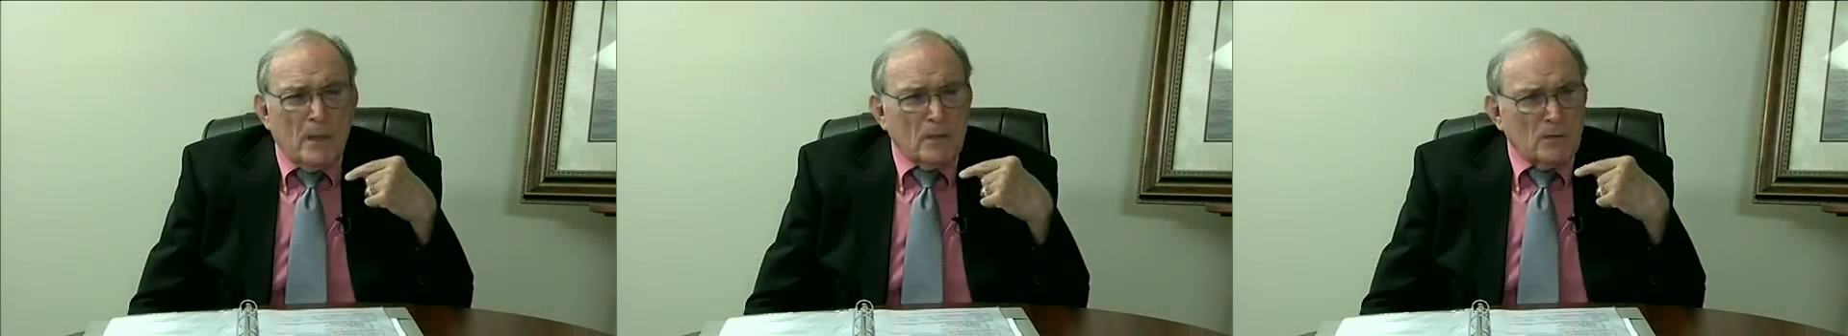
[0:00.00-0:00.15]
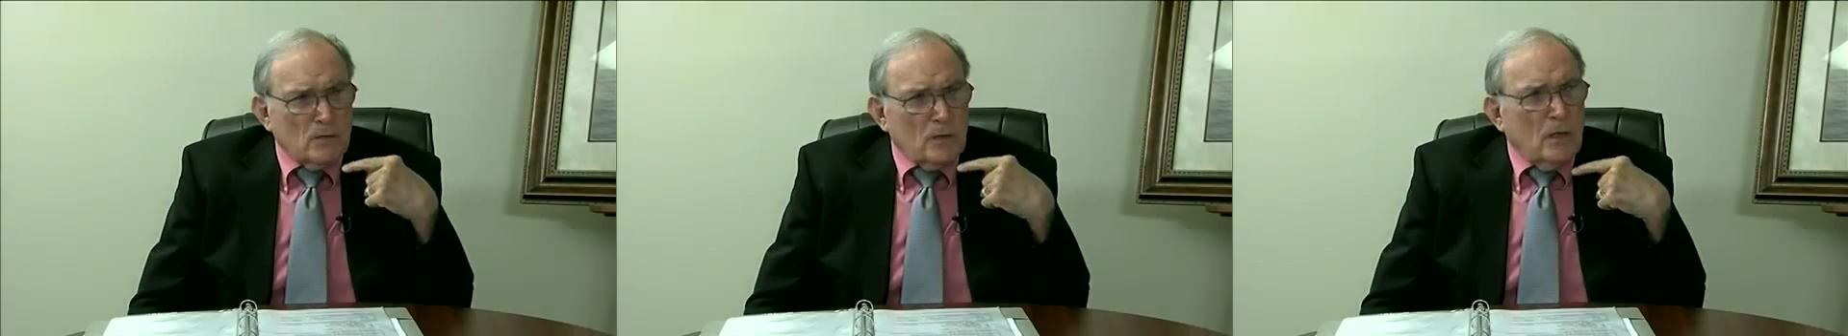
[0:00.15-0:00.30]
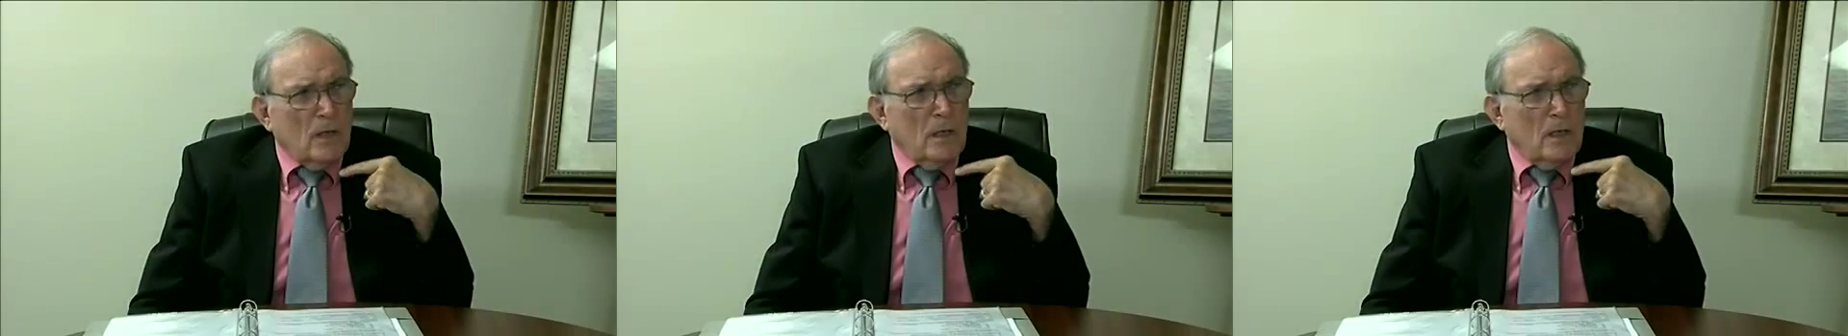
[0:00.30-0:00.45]

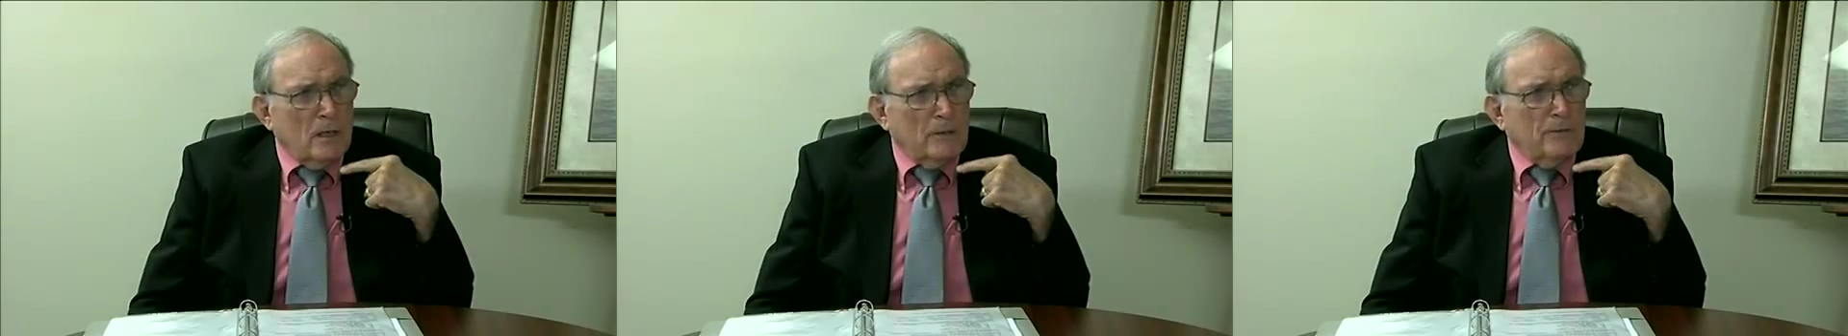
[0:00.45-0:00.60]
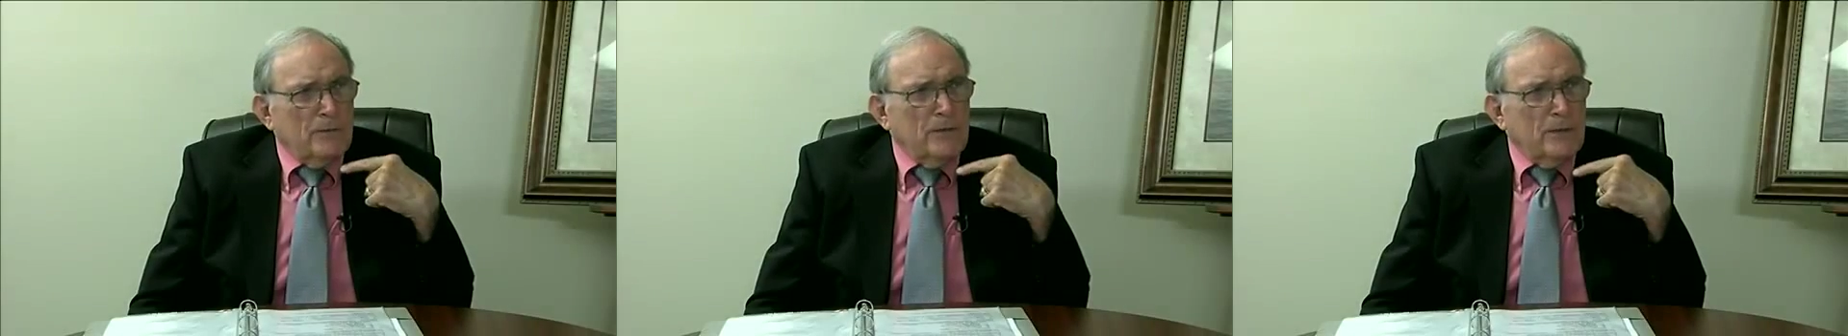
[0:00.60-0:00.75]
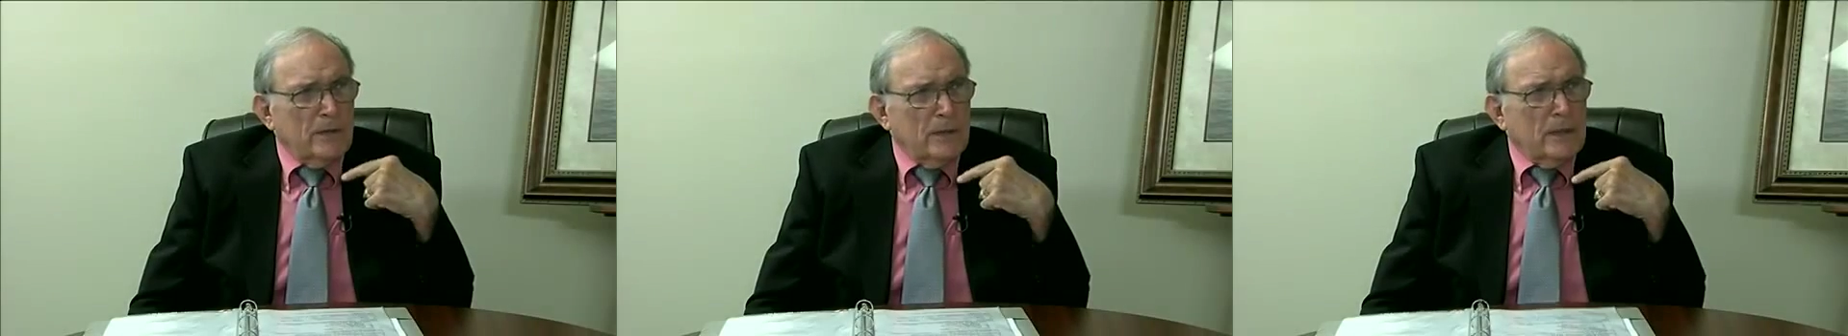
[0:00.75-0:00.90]
also hard of
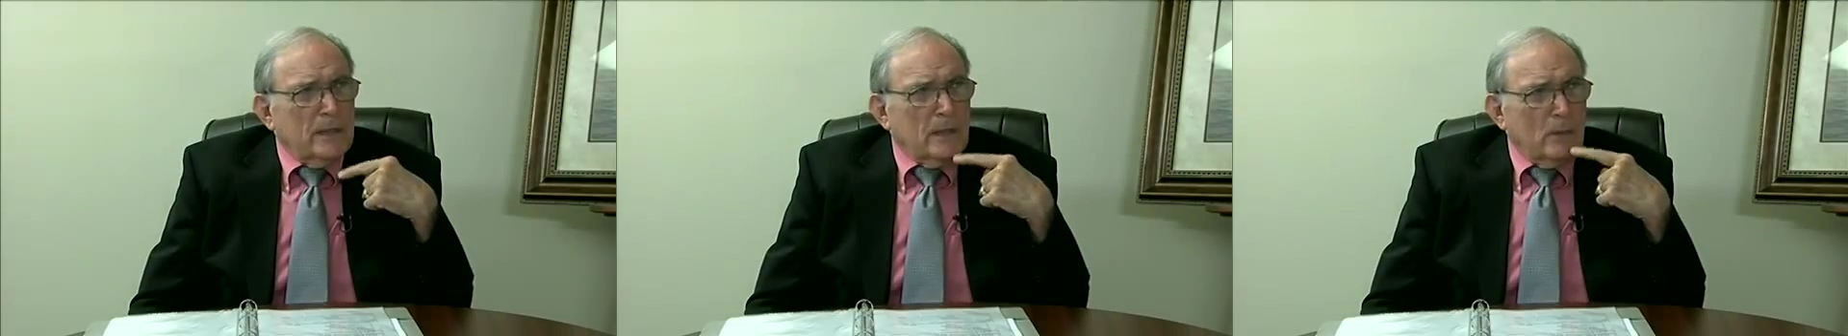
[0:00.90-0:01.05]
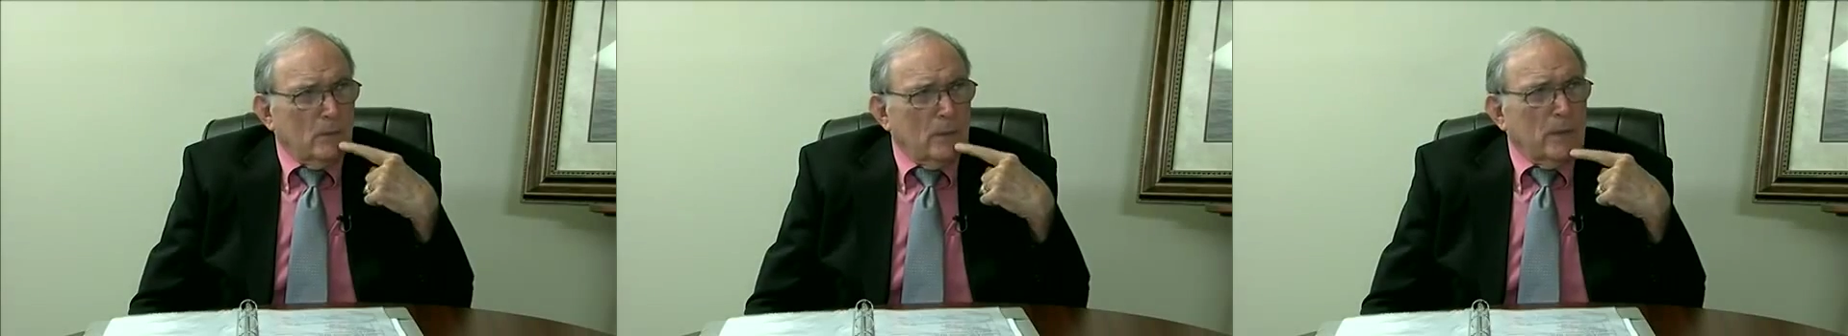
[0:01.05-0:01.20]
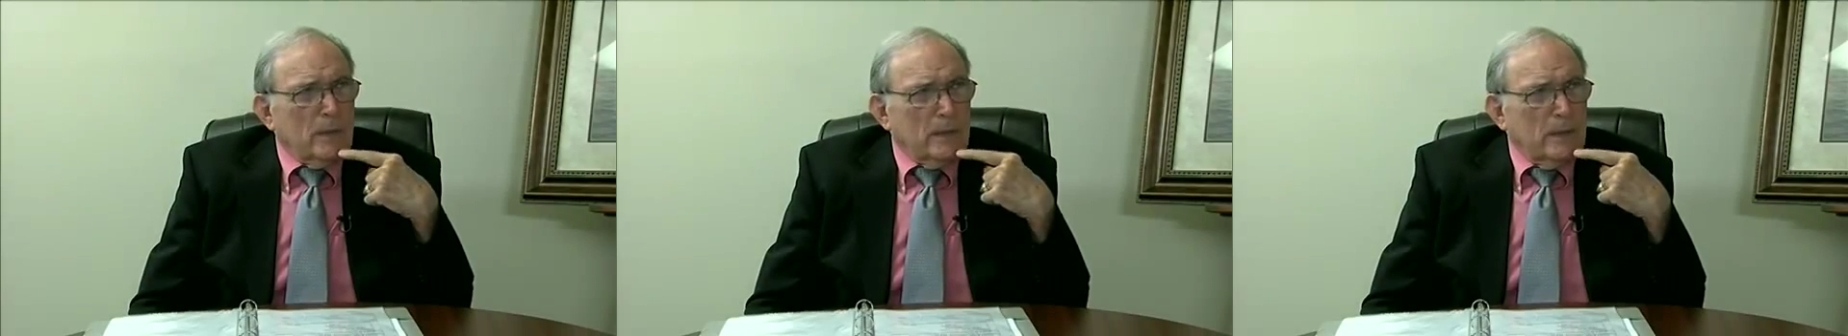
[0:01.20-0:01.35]
hearing and I
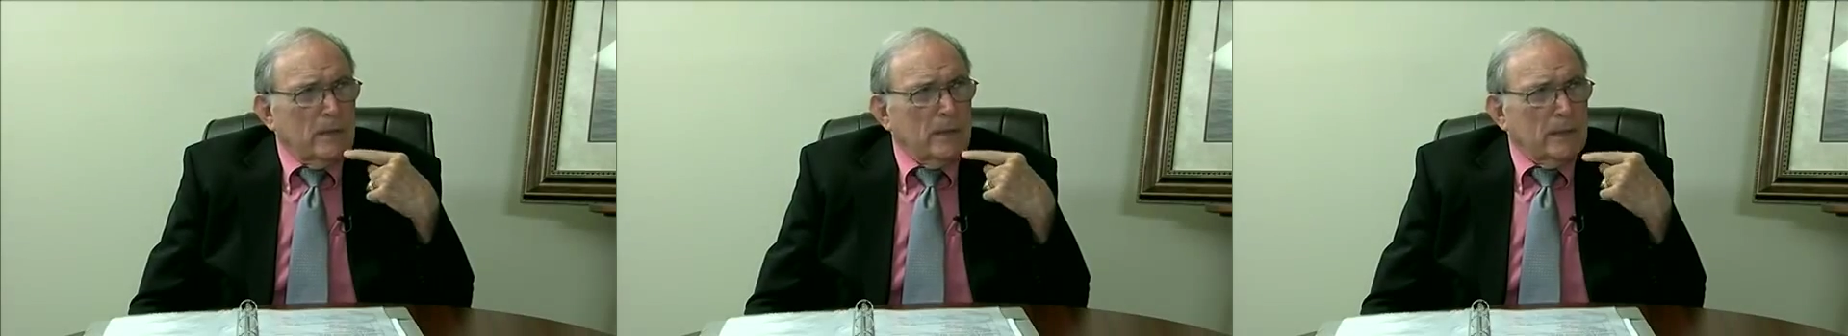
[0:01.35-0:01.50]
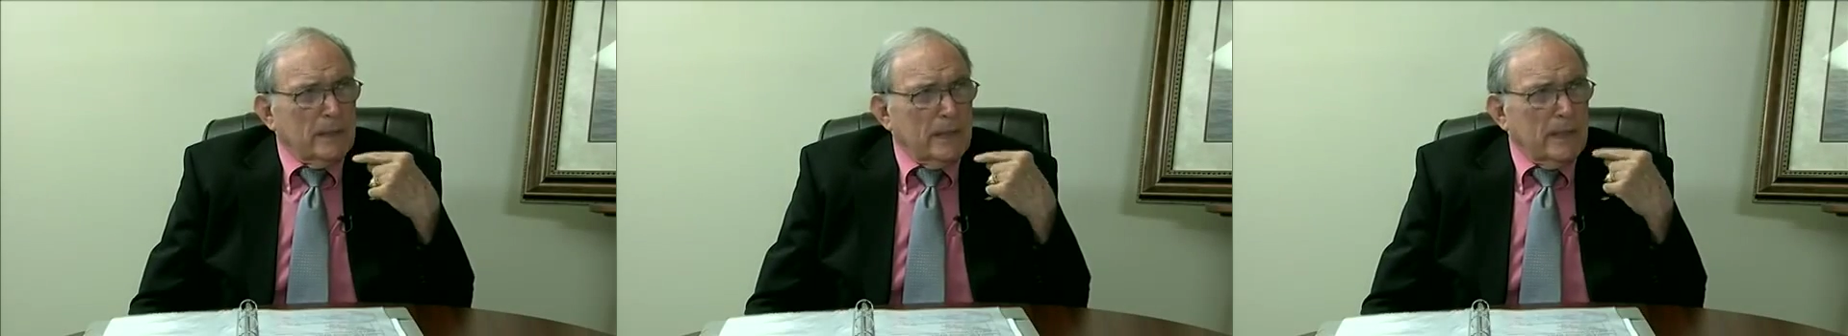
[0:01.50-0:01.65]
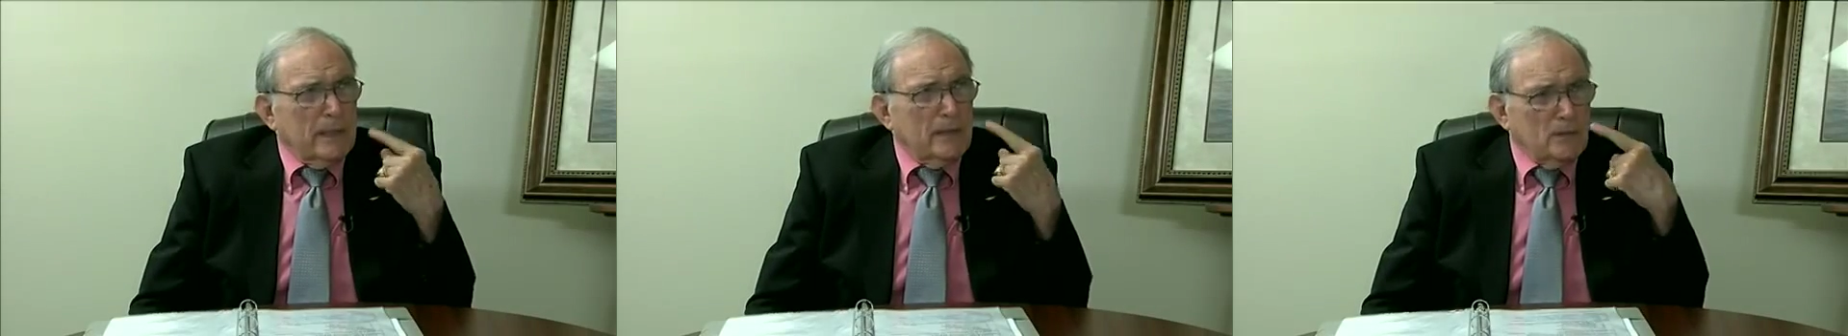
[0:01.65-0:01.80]
wear
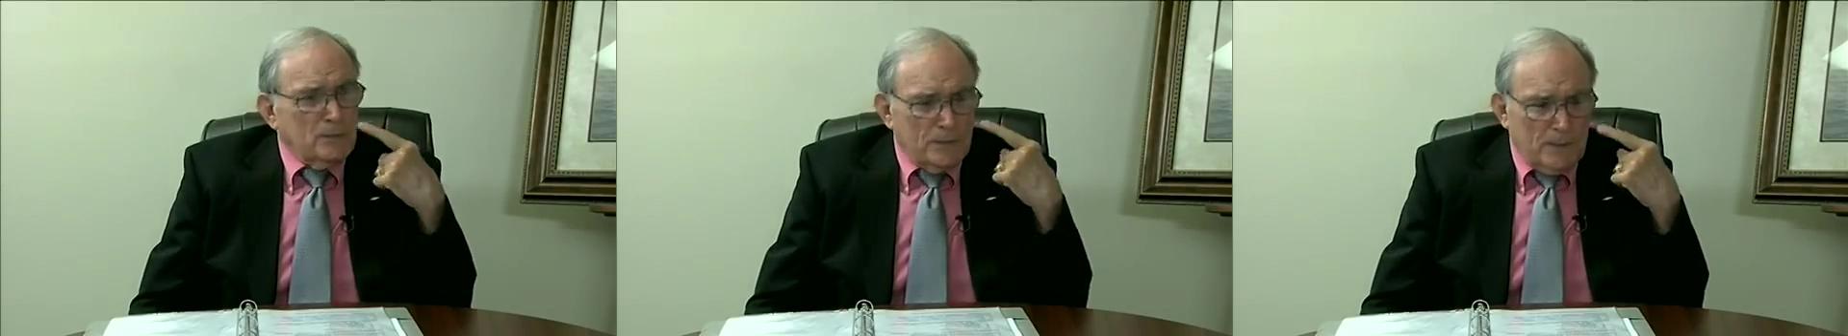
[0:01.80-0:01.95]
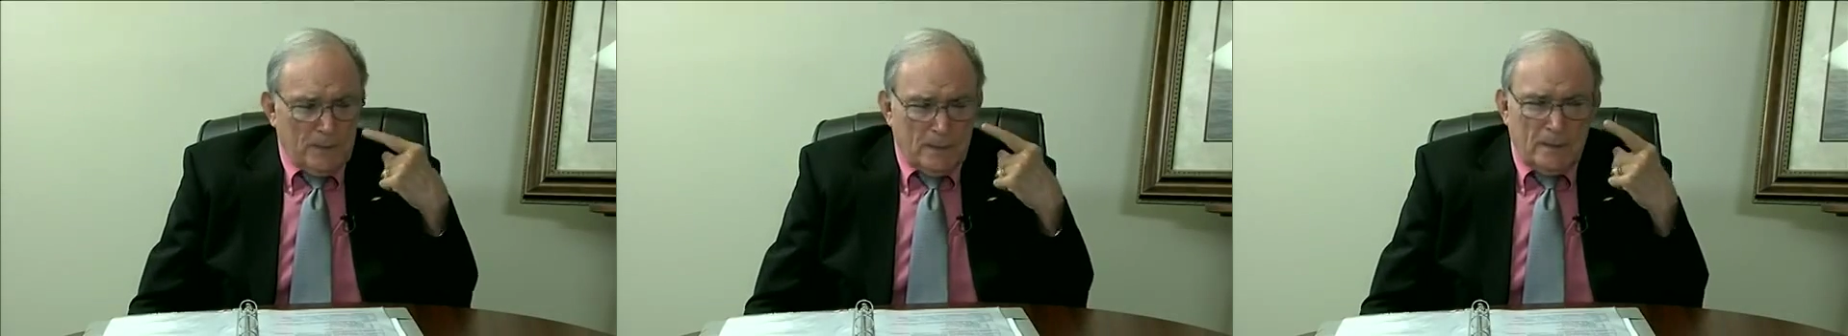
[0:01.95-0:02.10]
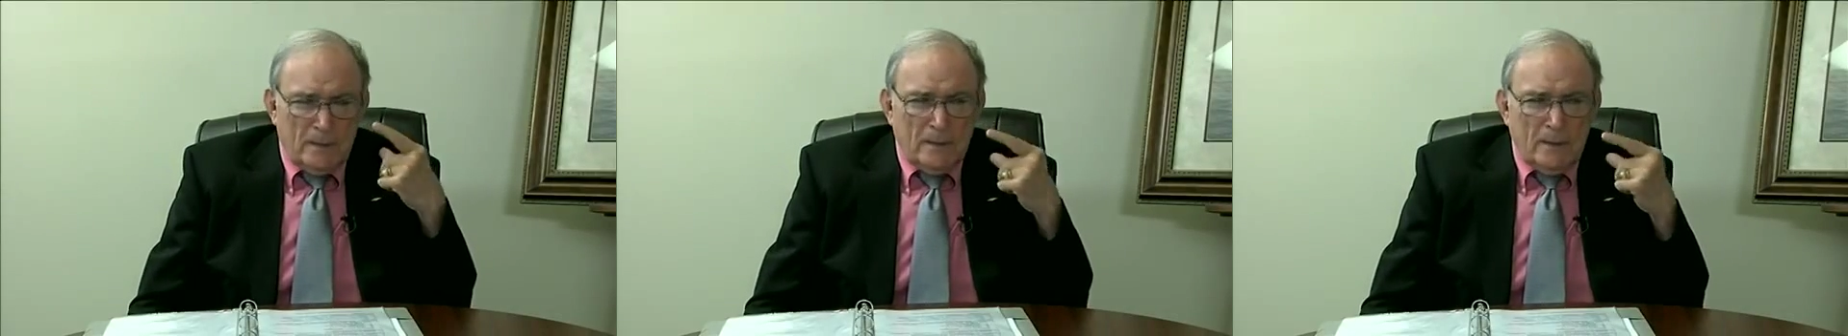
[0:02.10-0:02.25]
hearing aids,
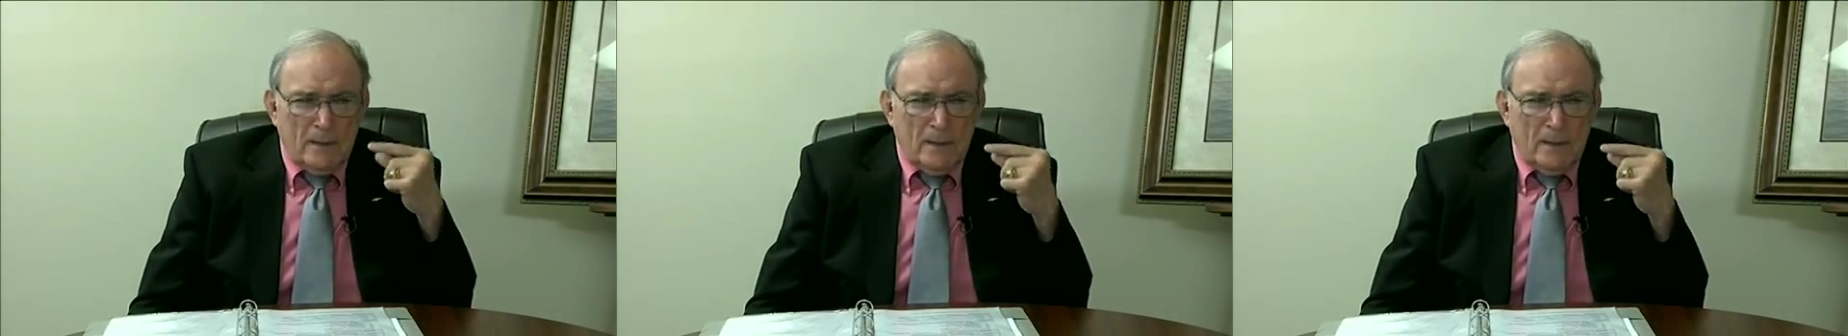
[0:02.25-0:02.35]
but